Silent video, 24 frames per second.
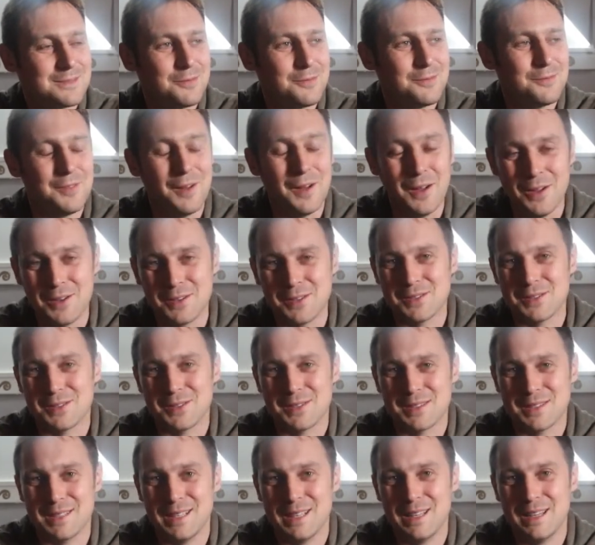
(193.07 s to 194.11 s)
fun
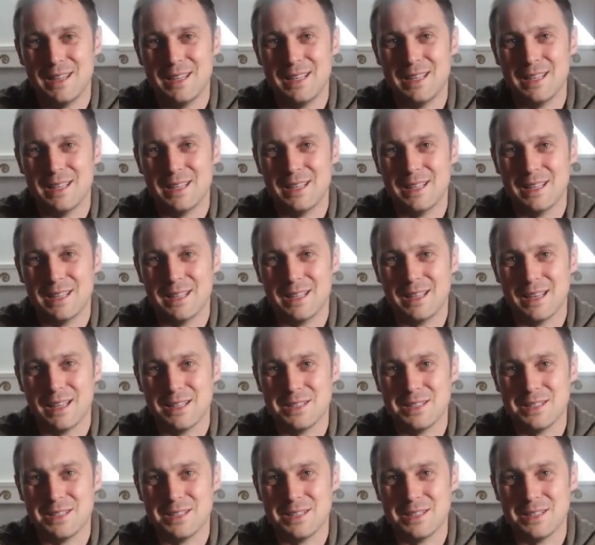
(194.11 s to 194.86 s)
to see the